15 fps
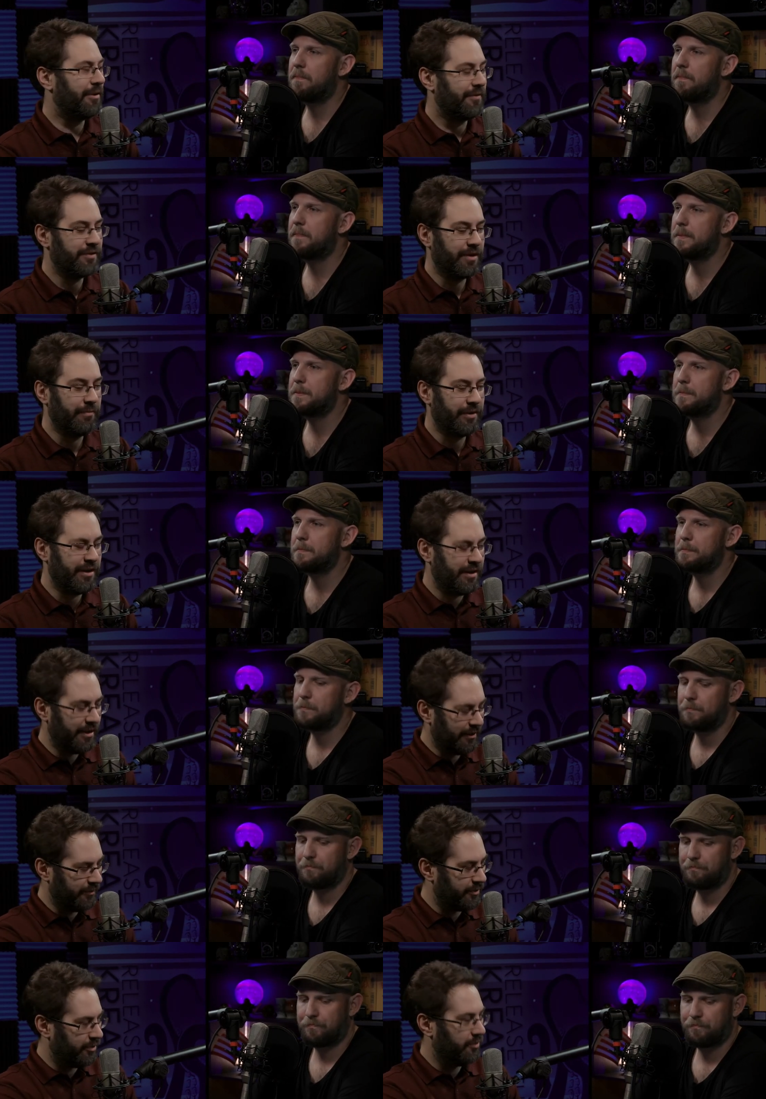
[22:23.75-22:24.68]
Speaker 1: But if somebody
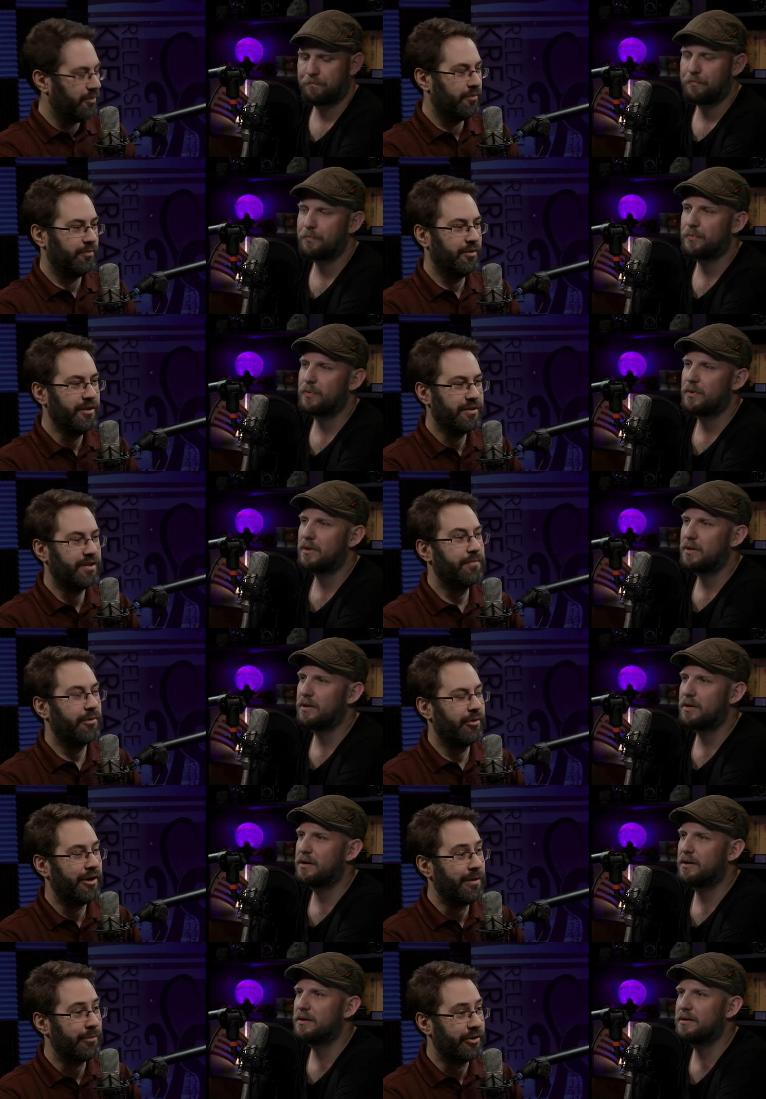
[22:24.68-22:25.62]
gives you some
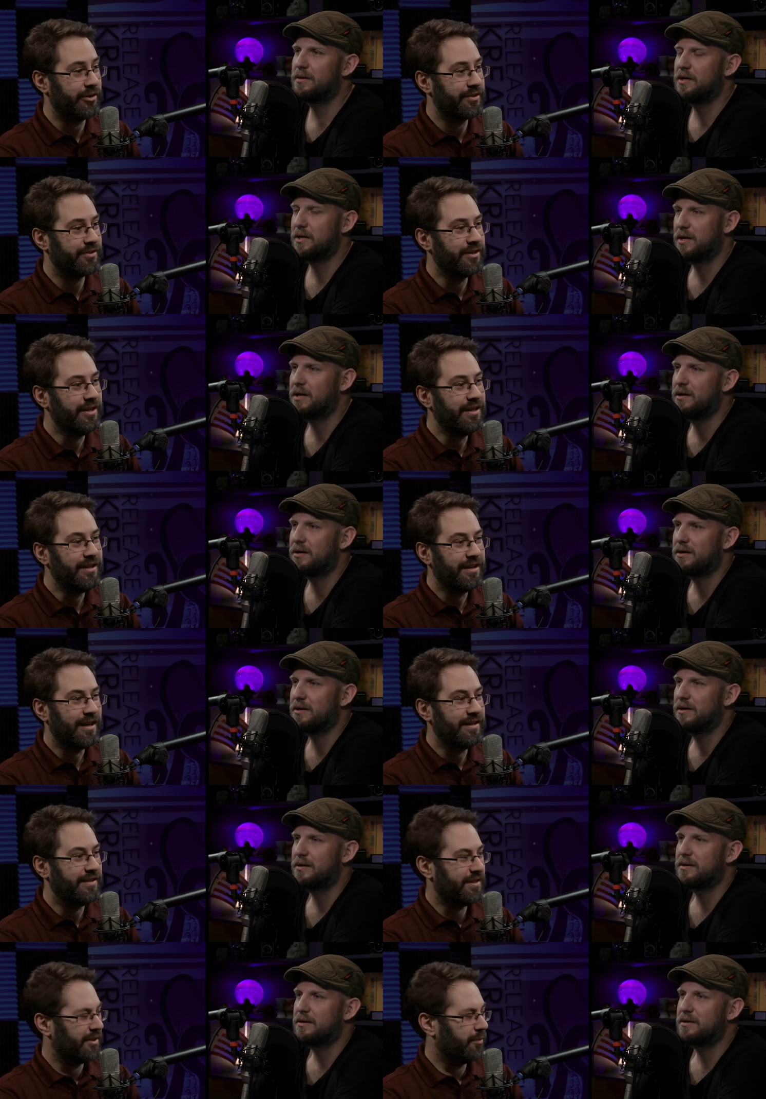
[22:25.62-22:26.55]
parameters
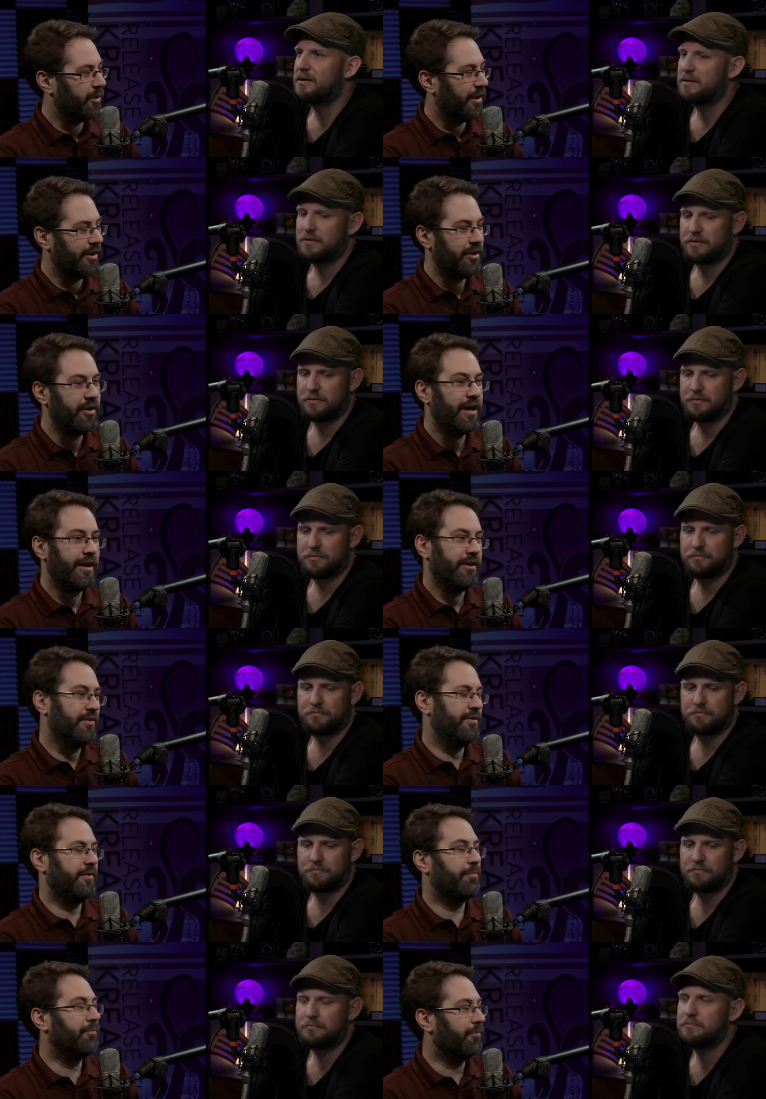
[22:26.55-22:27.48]
and says, "Well, you got to
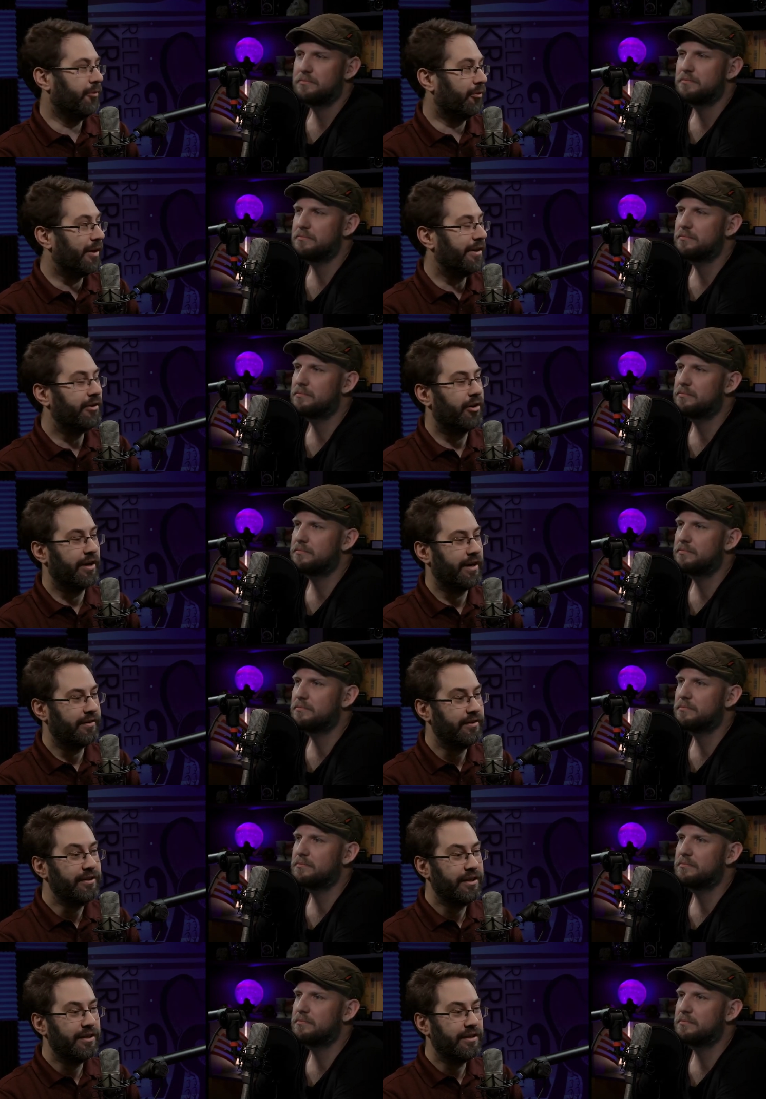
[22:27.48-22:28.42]
use a red
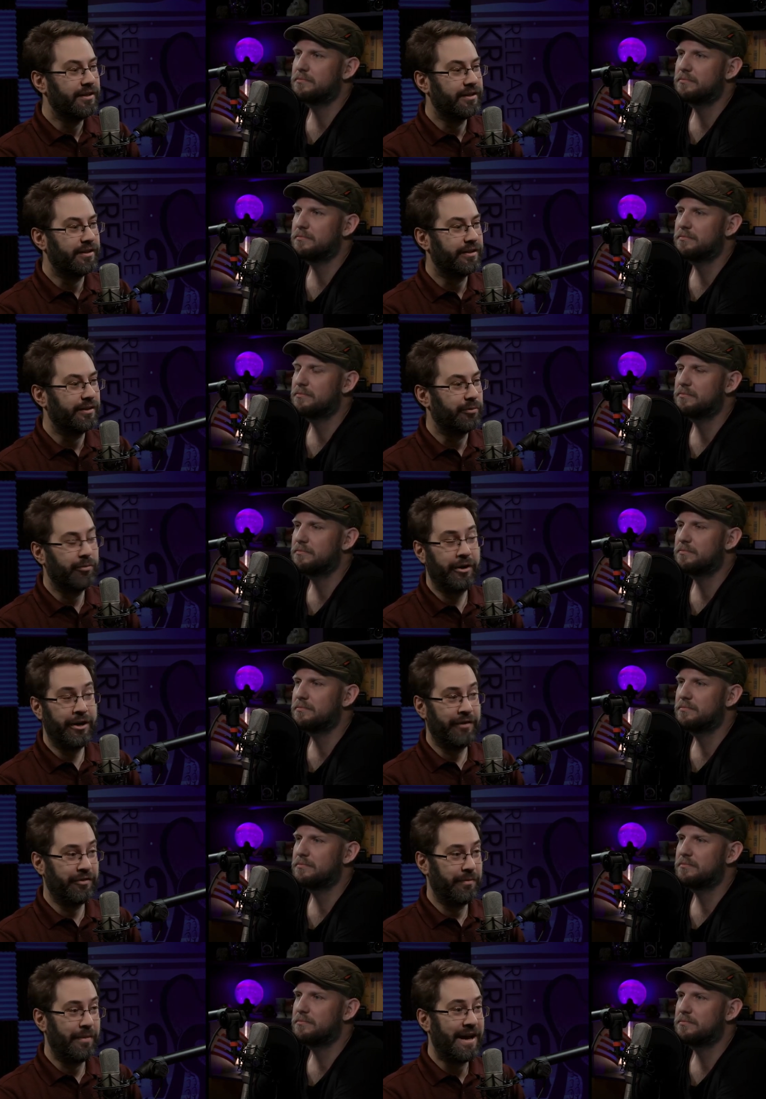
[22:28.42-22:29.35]
crayon," uh,
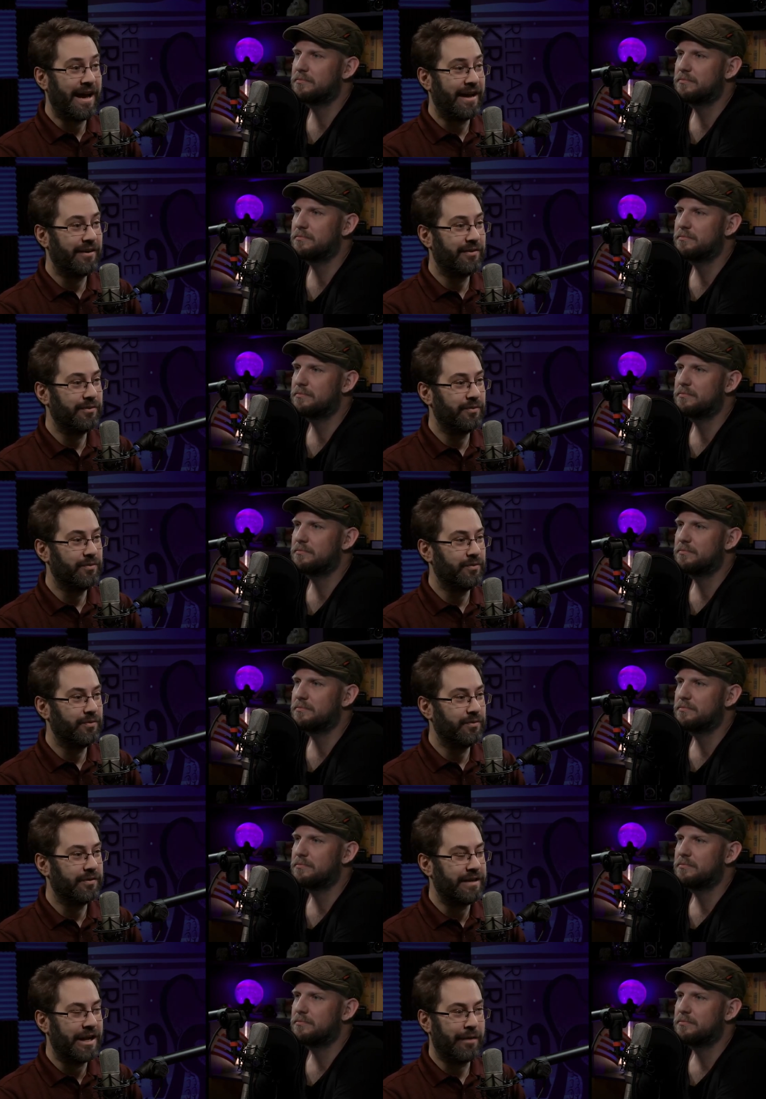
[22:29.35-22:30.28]
right off the bat,
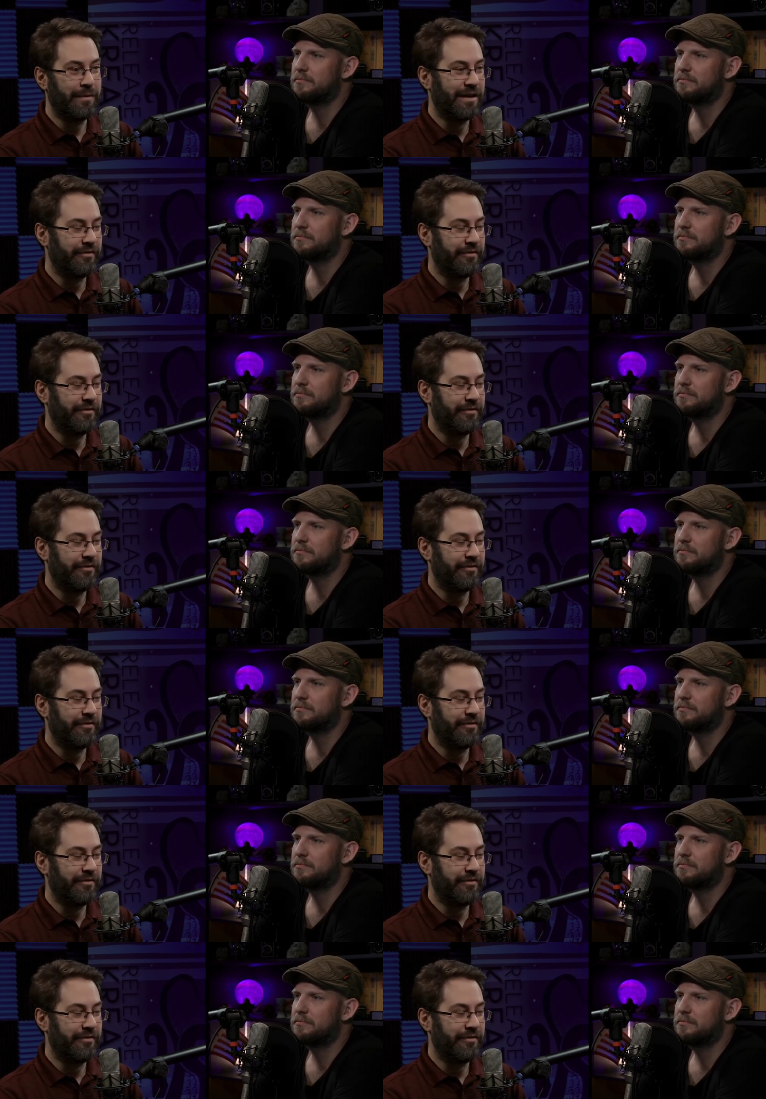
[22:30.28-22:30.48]
now I'm